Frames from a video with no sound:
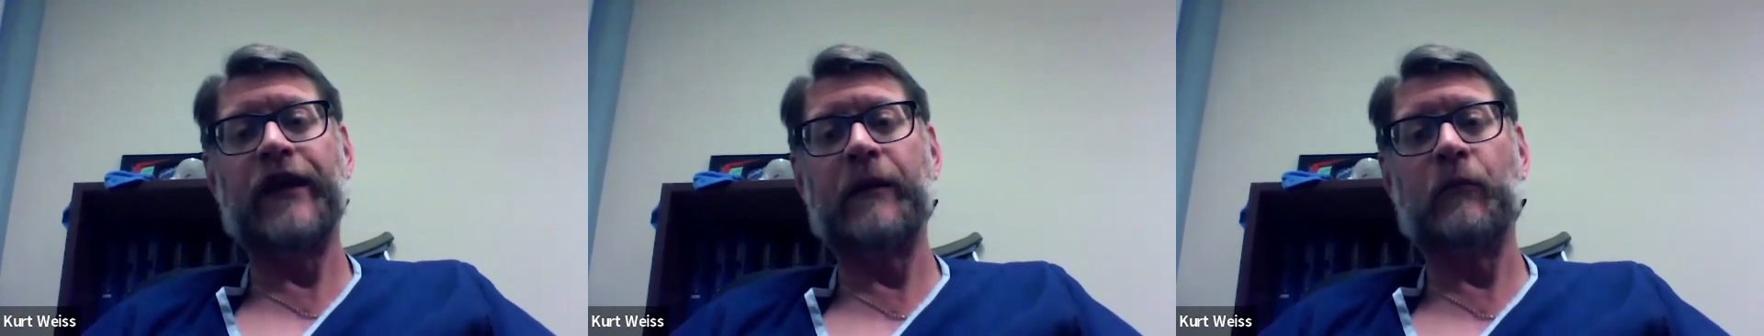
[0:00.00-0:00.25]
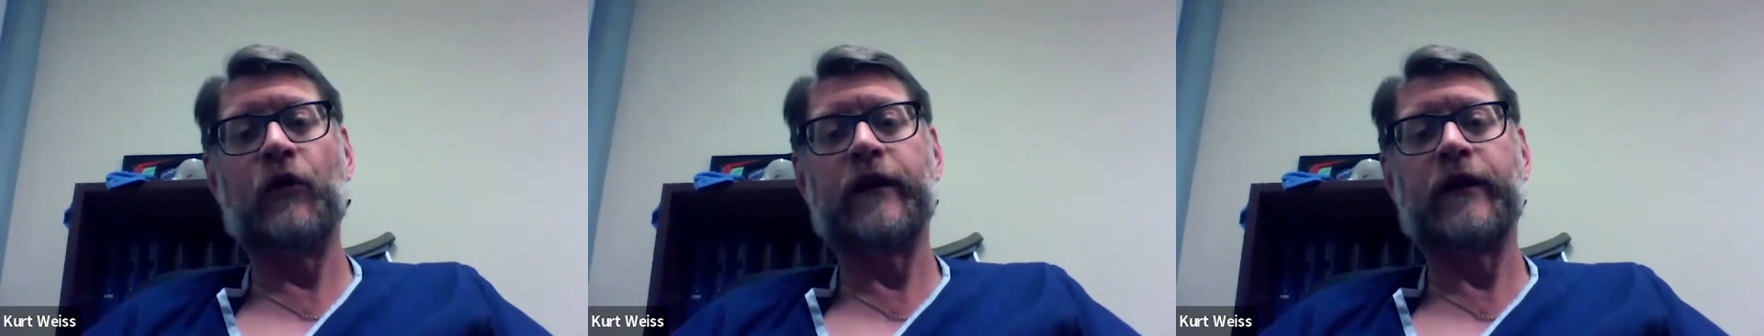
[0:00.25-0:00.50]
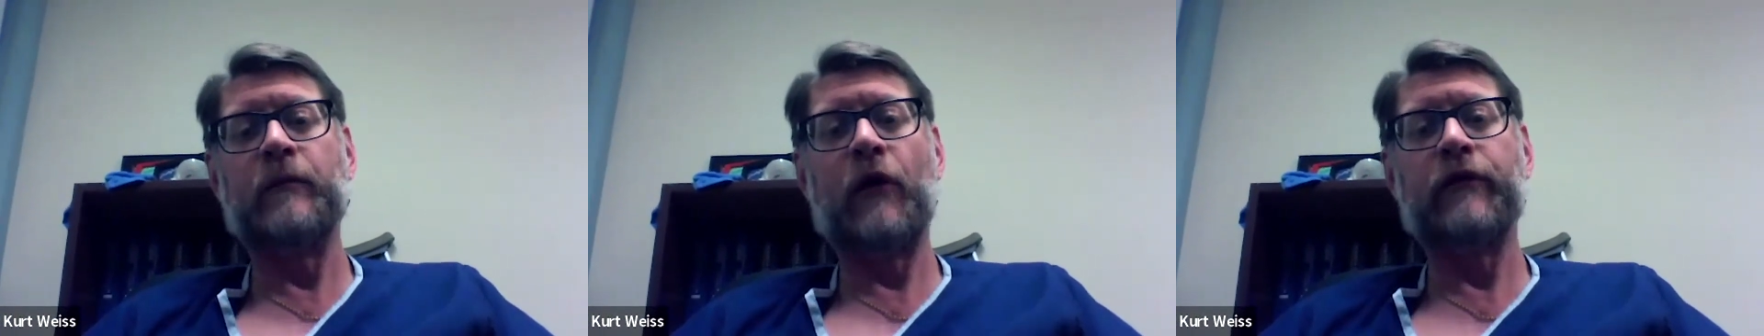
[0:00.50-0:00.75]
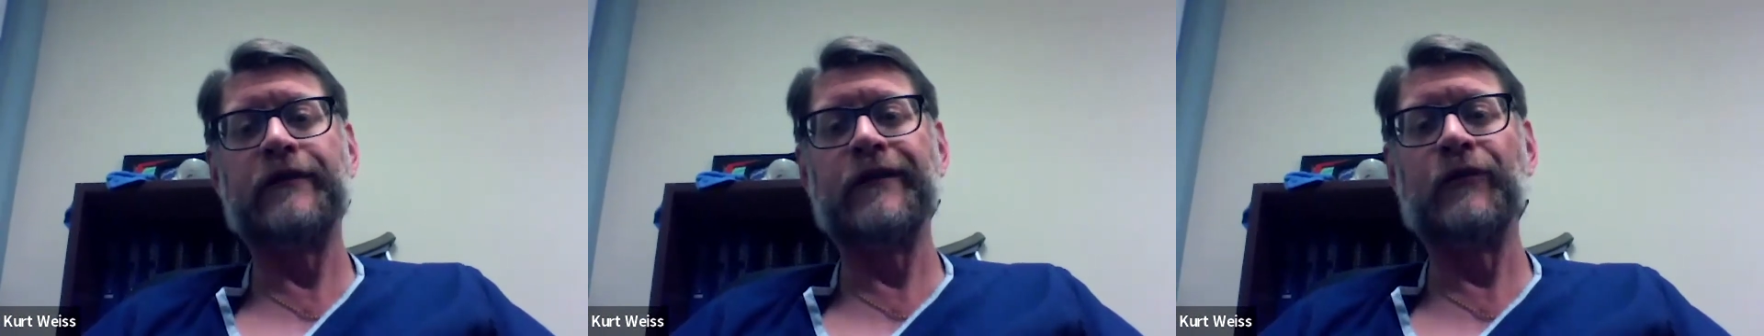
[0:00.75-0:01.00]
Take more
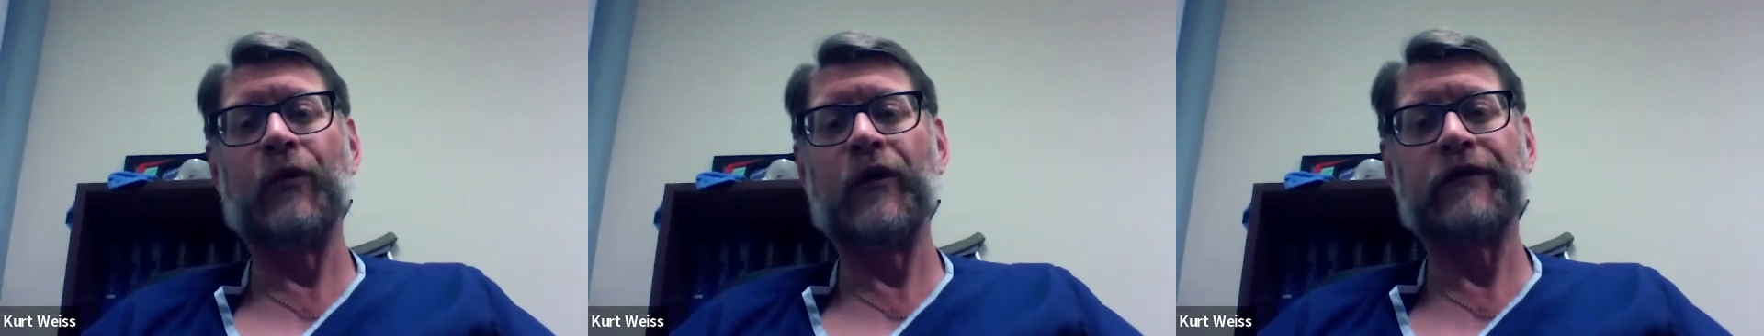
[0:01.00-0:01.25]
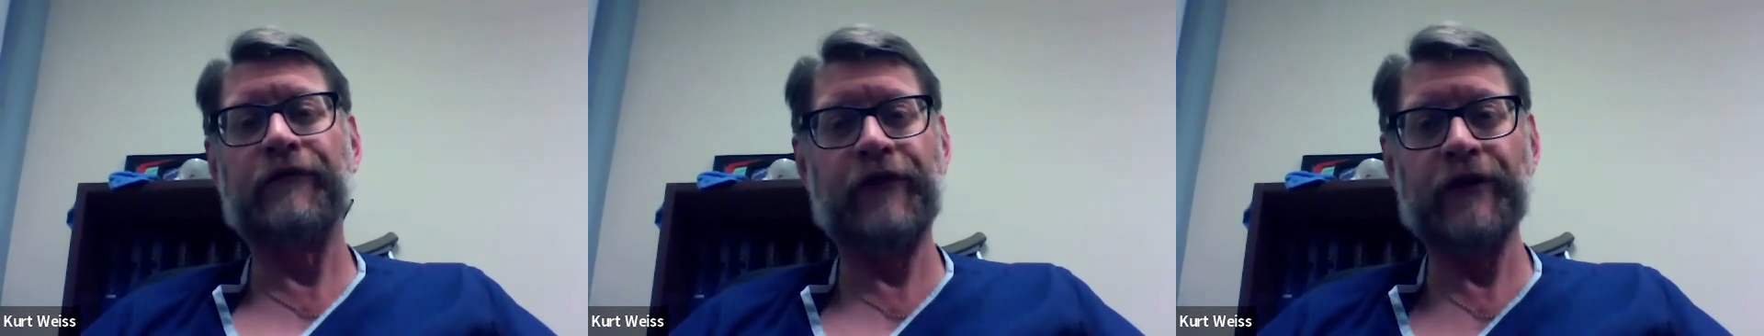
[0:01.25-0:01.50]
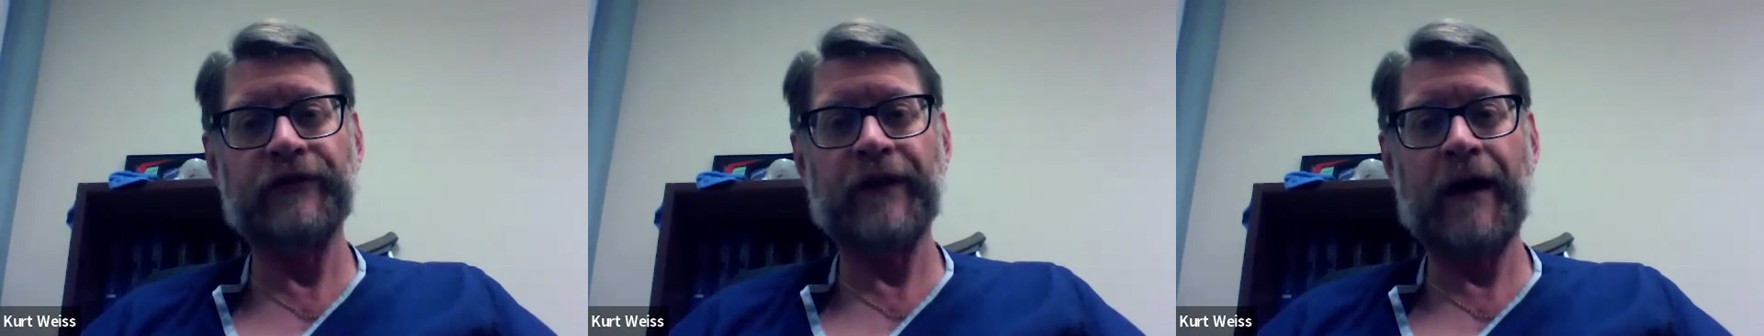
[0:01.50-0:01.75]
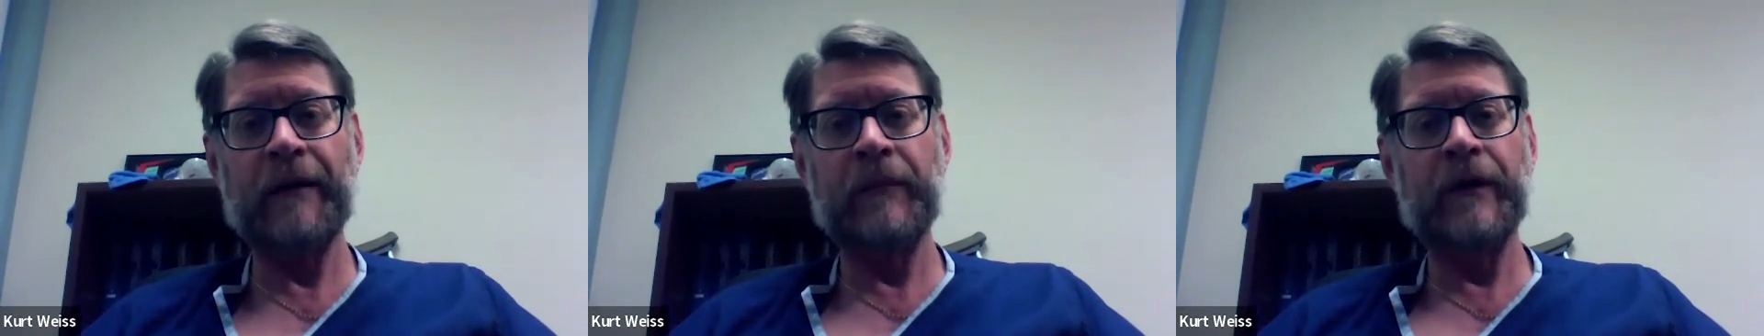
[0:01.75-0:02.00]
chemo that didn't work the first
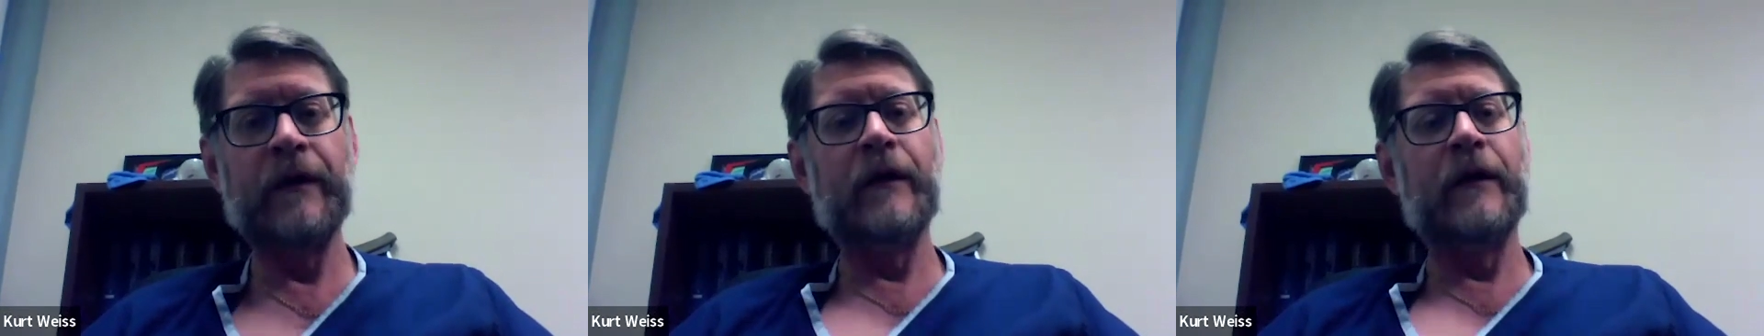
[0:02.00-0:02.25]
time?